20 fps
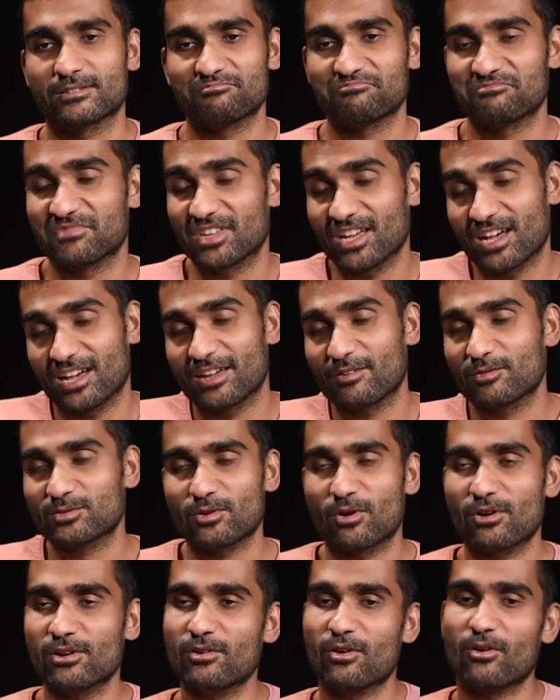yeah, it was
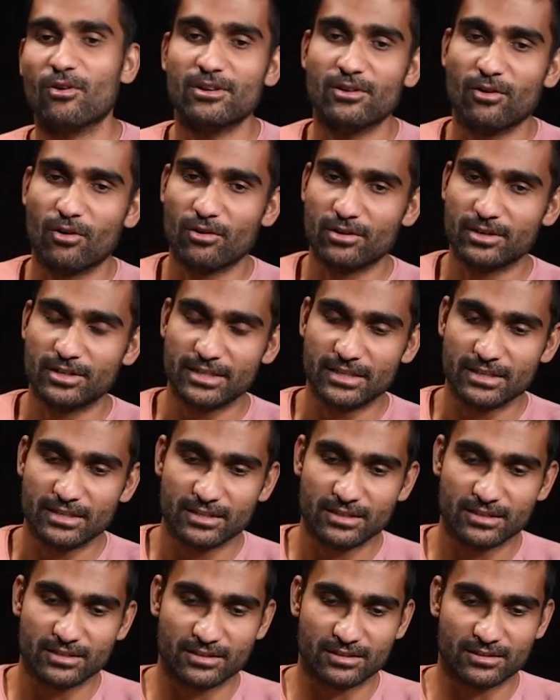all, all
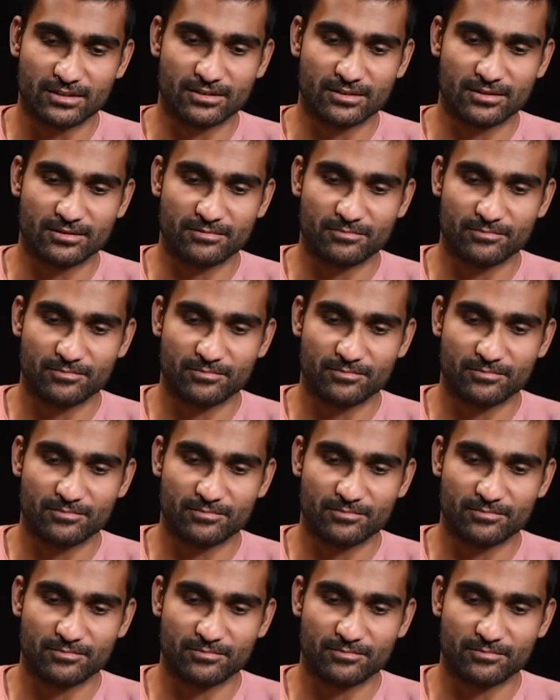already uh,